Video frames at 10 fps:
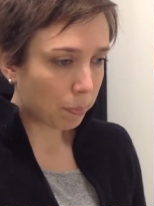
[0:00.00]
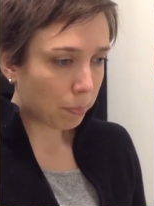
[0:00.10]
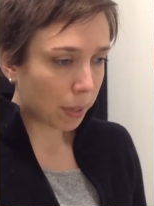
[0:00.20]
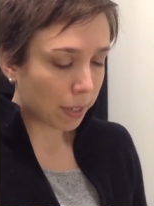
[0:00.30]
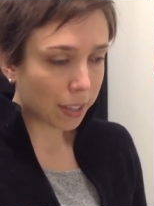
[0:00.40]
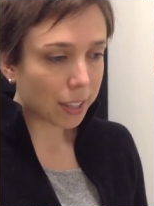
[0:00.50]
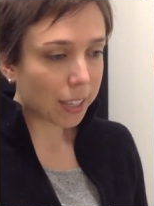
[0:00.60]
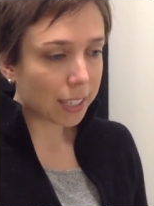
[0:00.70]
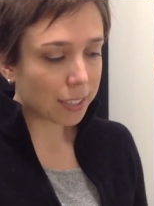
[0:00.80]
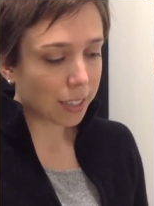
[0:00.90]
but
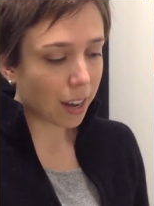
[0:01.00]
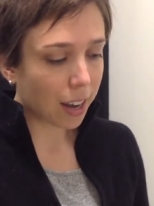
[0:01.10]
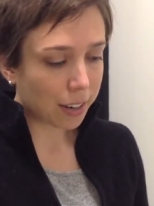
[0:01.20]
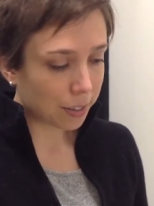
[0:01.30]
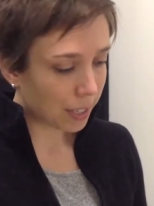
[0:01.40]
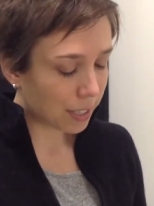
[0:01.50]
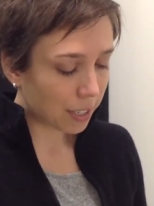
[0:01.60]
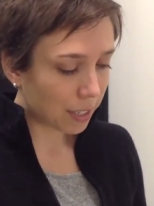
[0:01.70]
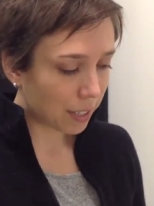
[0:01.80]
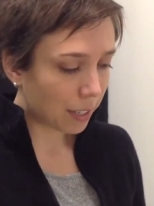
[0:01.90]
nonetheless a God or a
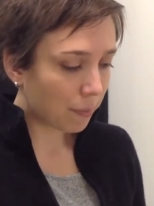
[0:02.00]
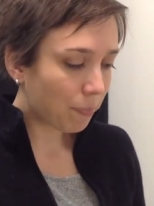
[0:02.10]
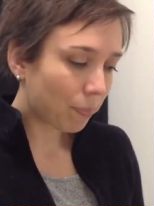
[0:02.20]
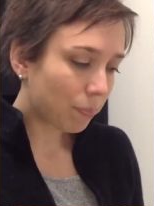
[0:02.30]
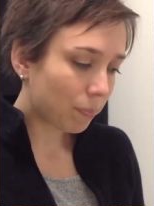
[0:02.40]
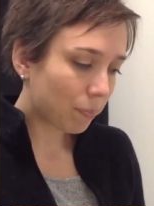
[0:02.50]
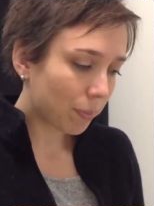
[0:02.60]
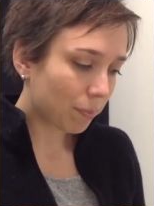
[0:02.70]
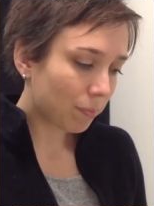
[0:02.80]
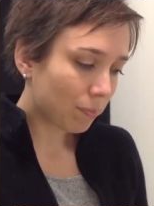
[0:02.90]
deity.
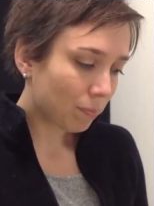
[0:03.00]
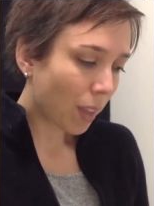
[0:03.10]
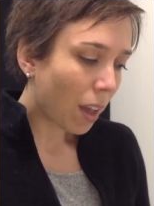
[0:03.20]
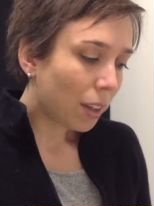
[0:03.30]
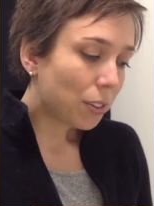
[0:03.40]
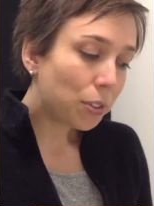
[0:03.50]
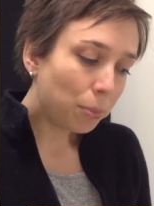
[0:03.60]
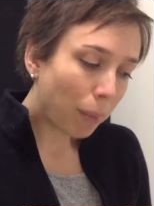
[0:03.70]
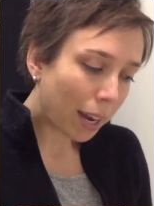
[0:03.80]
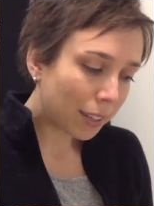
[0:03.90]
To
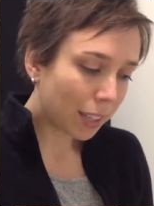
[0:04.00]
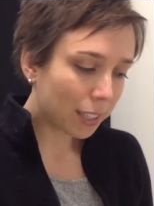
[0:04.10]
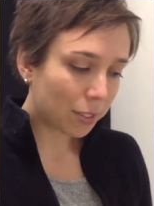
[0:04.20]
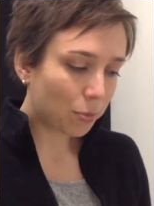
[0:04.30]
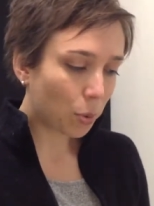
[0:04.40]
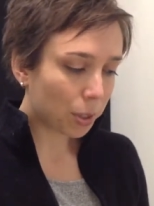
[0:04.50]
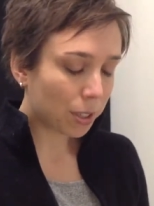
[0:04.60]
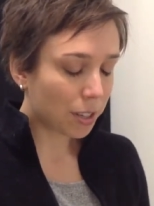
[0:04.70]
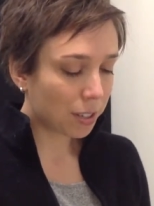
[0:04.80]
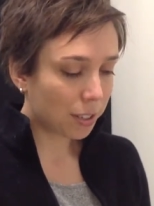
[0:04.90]
mindless
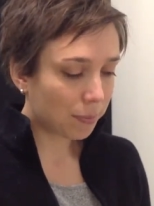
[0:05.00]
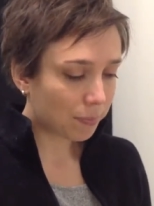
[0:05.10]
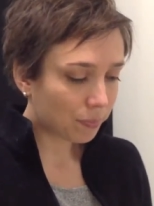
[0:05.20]
forces.